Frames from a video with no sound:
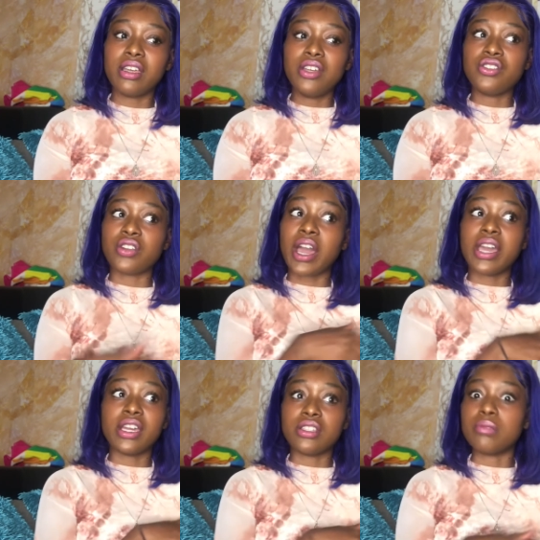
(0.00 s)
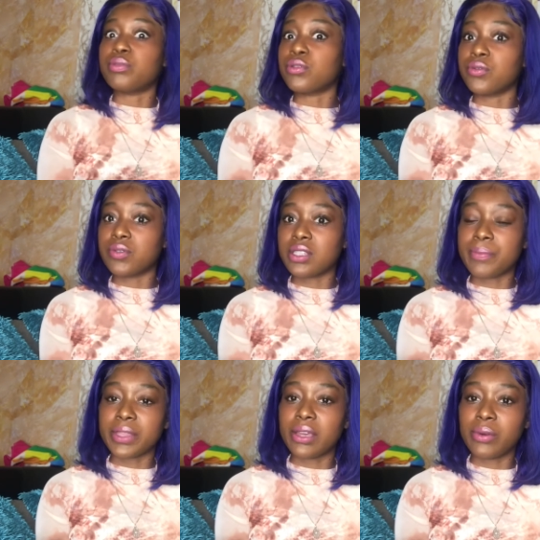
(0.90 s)
trying to prove
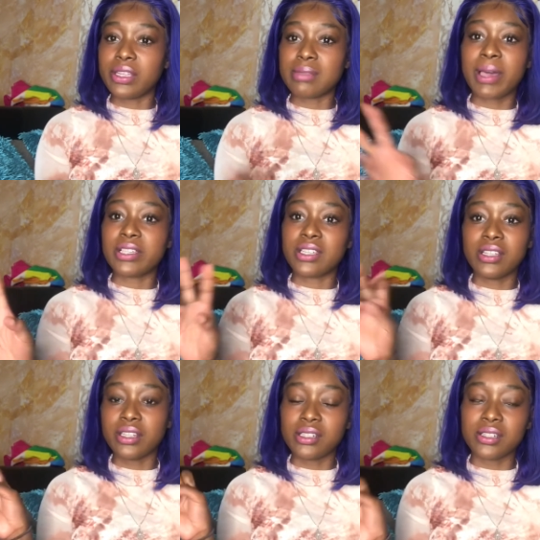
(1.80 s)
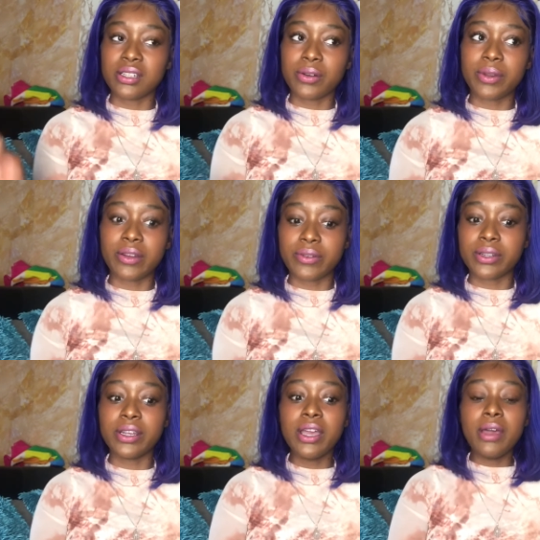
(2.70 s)
something with his masculinity or whatever
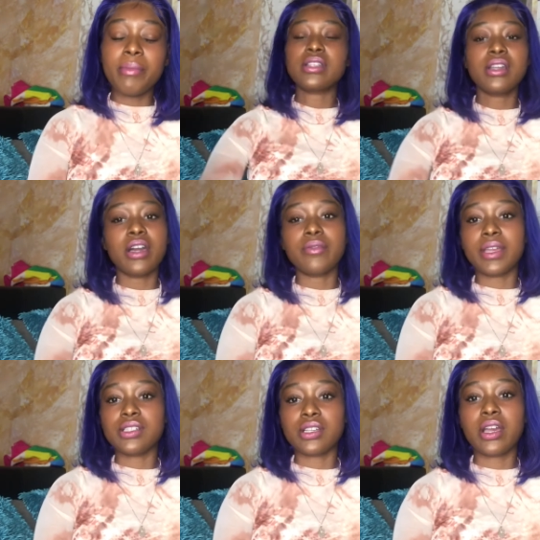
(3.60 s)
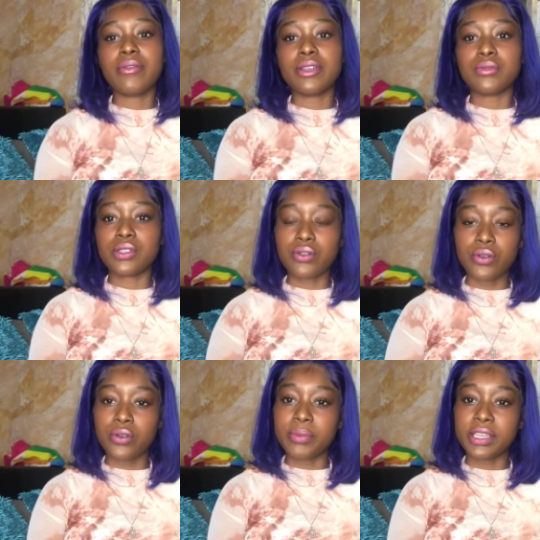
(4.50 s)
but the gun range the gun range was
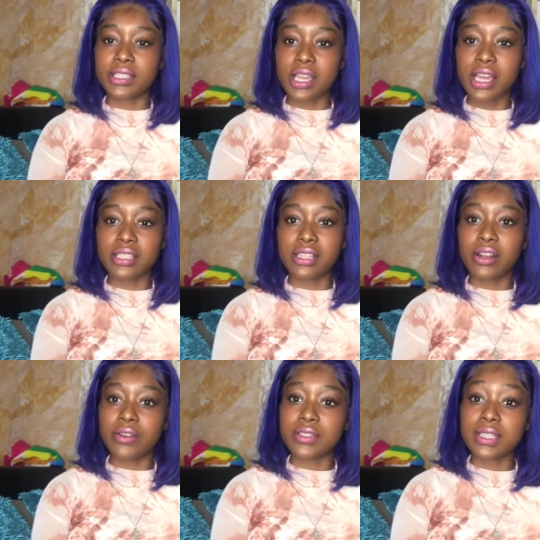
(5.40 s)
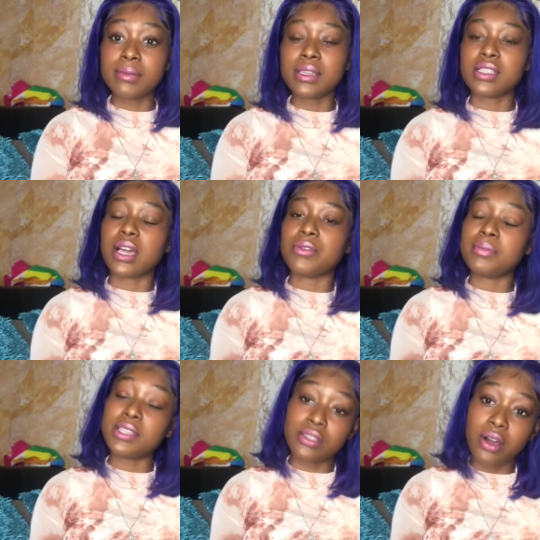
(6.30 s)
cool because i got to let off steam because i was
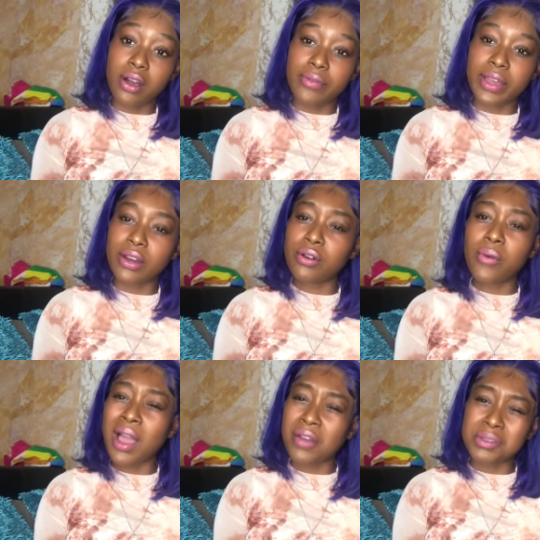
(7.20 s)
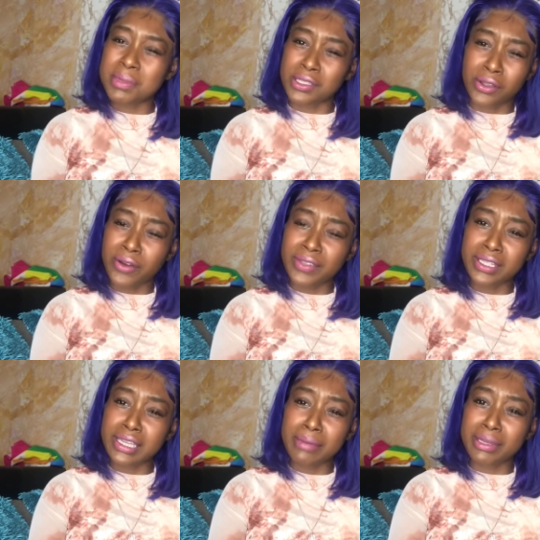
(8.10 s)
pissed off i don't know why i was pissed off that
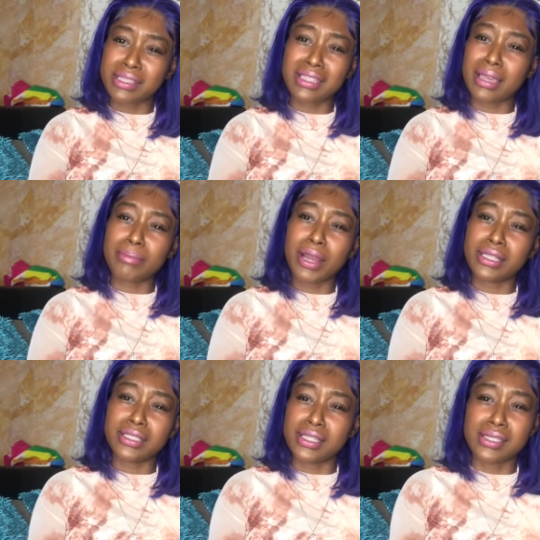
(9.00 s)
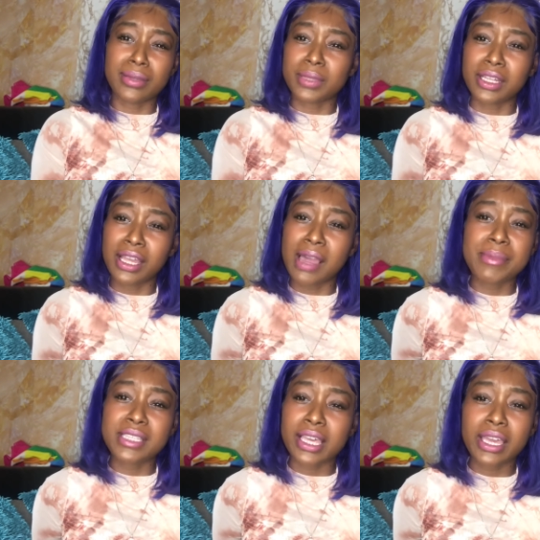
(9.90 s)
day but they probably did something that got
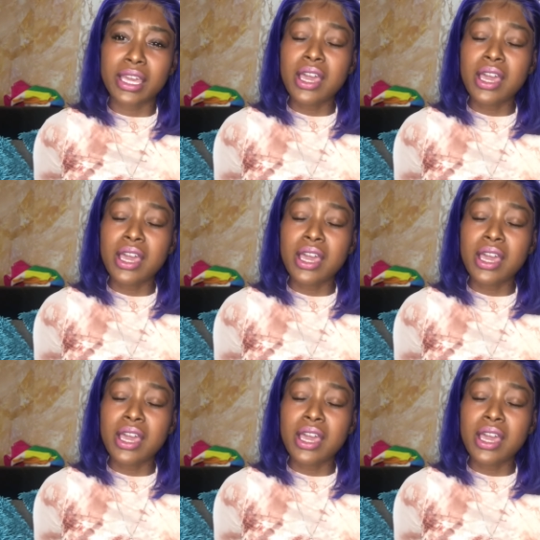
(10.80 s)
me tight